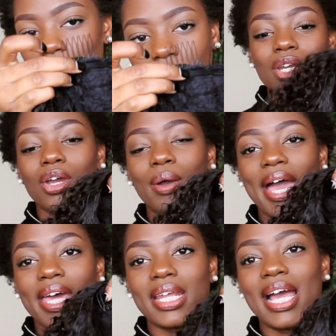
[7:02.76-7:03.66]
just going to go
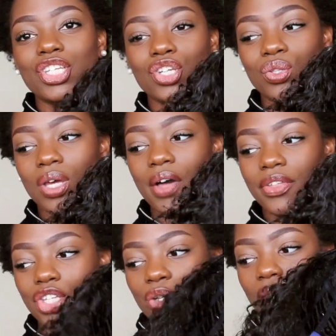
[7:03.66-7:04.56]
ahead and do the
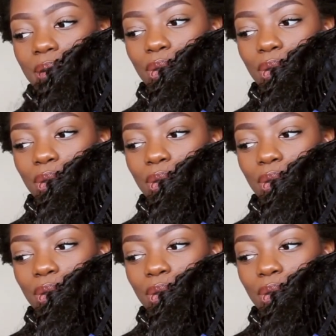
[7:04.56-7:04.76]
other 2 at the